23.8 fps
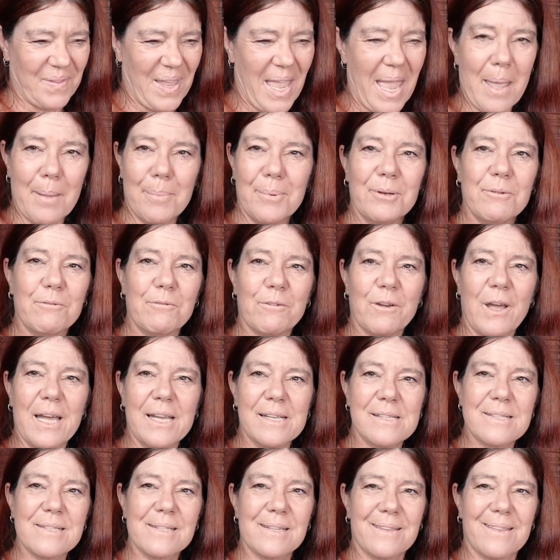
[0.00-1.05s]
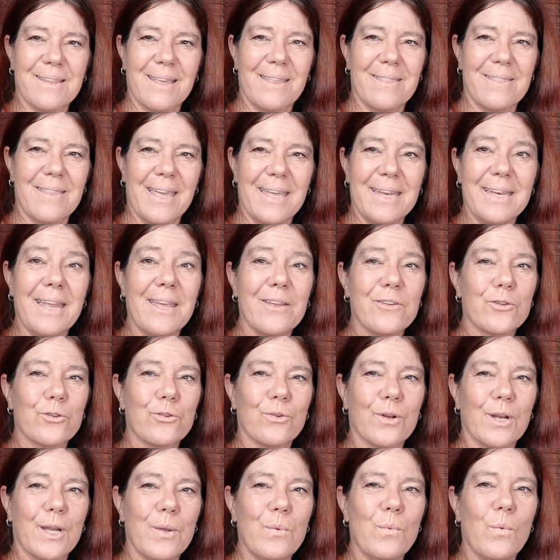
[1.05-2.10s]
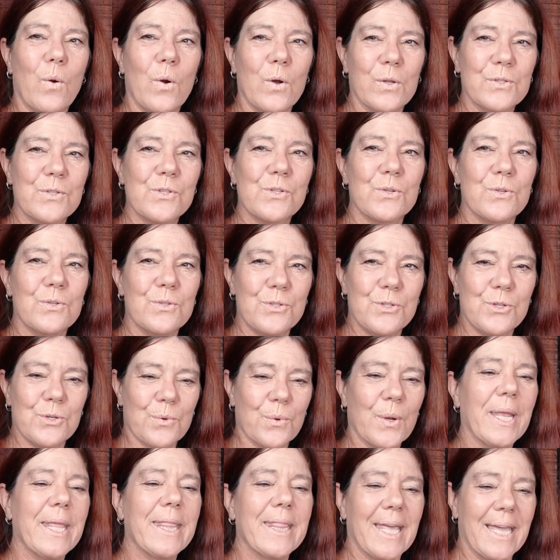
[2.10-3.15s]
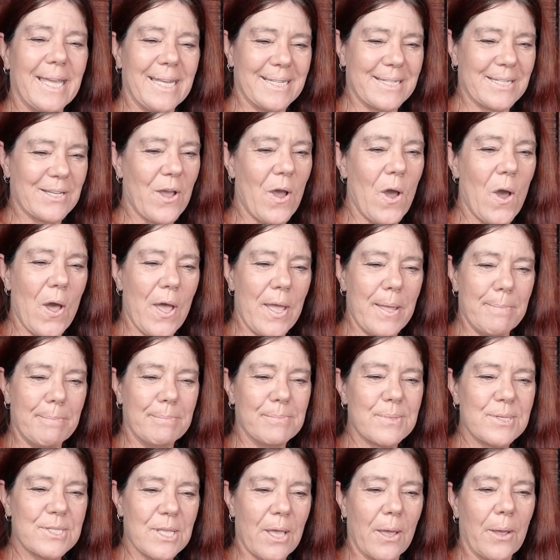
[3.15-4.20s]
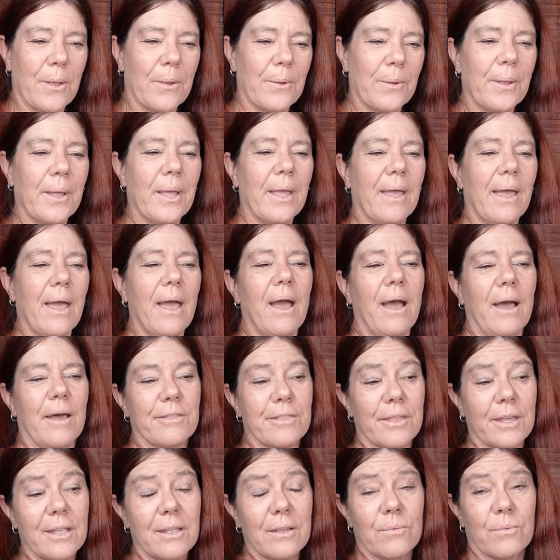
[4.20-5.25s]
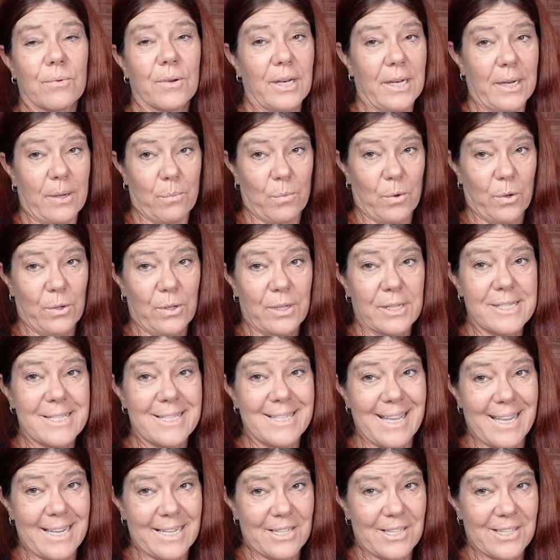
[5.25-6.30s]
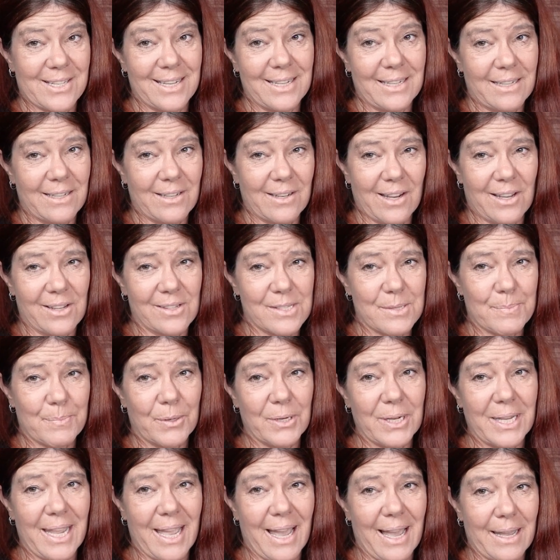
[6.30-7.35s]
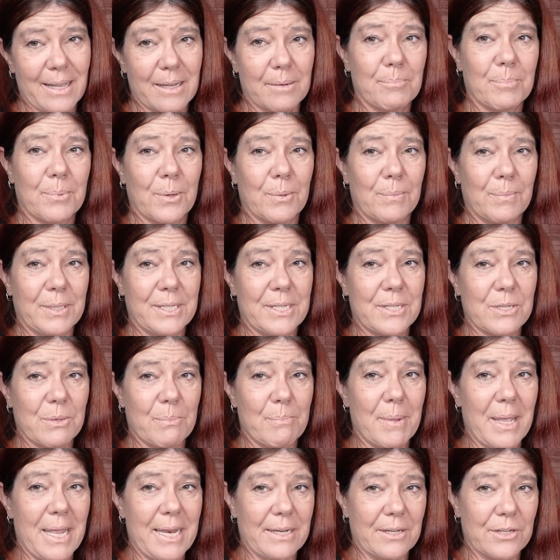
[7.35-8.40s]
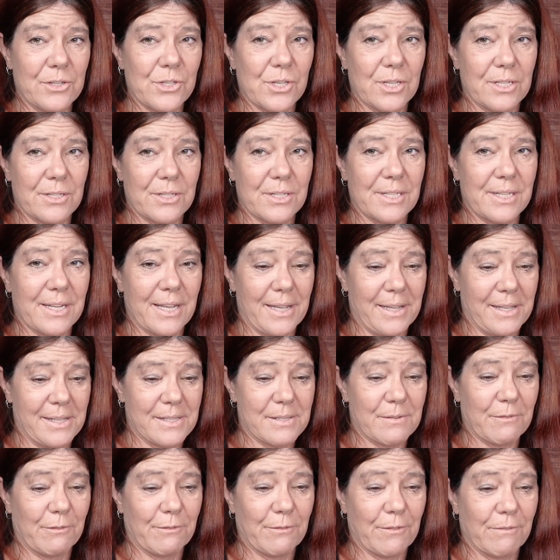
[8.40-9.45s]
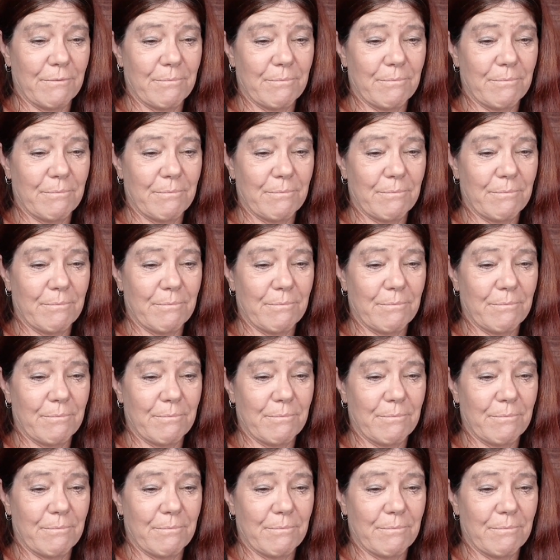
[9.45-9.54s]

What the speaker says: happen faster than they naturally want to during that time. So I think it really works actually. You know, it's pretty hard probably to manage in today's,